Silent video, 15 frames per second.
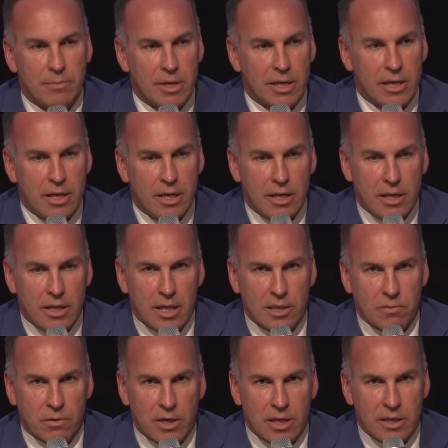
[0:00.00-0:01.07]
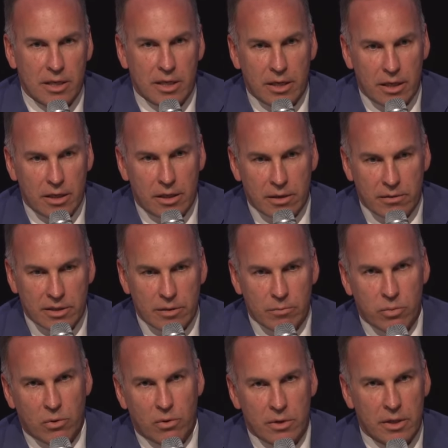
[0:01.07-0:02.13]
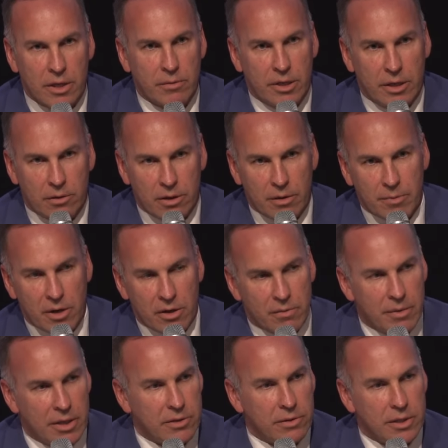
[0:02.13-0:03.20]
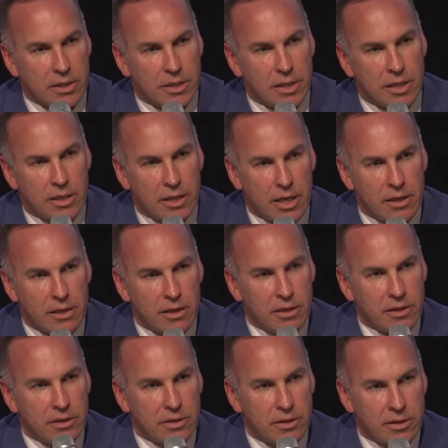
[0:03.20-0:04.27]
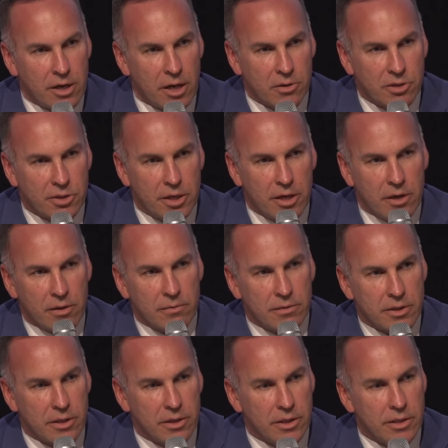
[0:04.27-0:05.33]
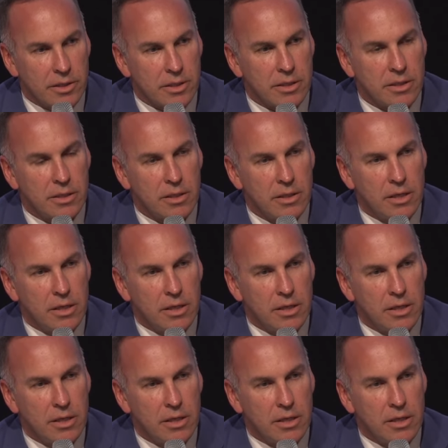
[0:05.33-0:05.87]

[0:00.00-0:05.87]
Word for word: But that's why it's important that you look at both metrics, and the total shareholder returns